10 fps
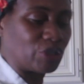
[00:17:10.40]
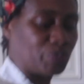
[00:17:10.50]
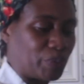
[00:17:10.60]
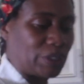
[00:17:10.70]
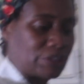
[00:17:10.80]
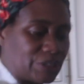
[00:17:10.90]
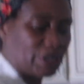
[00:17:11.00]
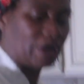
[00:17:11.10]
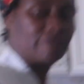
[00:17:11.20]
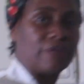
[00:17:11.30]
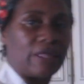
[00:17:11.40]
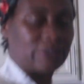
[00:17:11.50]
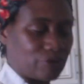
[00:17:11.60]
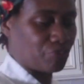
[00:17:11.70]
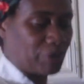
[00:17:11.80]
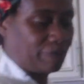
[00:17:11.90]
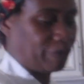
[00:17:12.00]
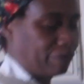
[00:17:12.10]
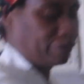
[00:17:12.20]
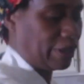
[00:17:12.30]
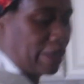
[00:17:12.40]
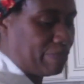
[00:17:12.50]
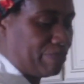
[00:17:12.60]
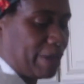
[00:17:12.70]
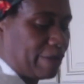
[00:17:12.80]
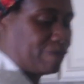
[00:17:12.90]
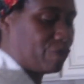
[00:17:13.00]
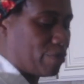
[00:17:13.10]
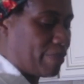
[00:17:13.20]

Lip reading: just put it into the oven at 350 and bake for